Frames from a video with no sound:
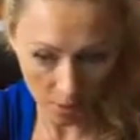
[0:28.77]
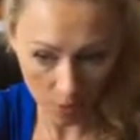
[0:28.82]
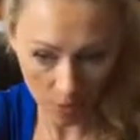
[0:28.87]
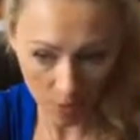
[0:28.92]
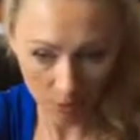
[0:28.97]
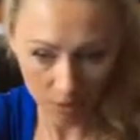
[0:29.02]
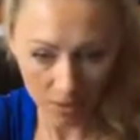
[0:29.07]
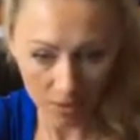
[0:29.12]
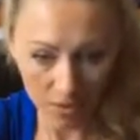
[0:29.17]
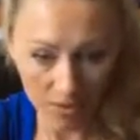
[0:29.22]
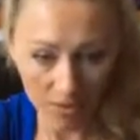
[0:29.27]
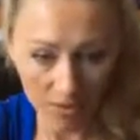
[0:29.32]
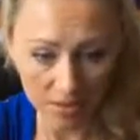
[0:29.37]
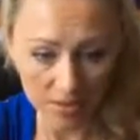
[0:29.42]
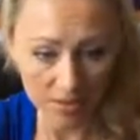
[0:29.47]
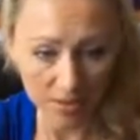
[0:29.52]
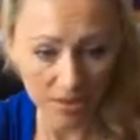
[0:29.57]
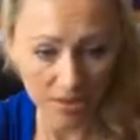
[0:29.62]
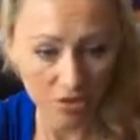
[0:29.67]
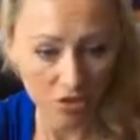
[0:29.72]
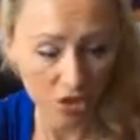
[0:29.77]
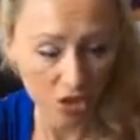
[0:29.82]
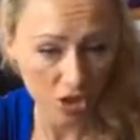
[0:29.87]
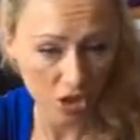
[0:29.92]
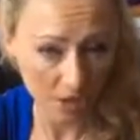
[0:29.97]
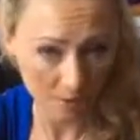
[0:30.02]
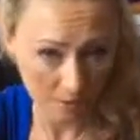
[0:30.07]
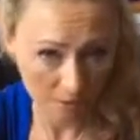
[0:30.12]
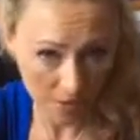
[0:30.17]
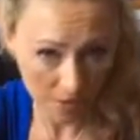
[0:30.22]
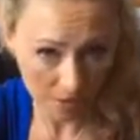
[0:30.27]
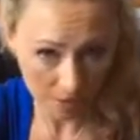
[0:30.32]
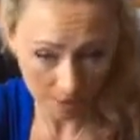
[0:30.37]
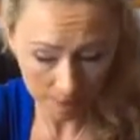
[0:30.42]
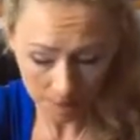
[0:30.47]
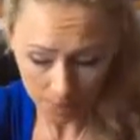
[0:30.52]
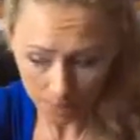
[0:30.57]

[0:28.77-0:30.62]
we're going to discuss shaping,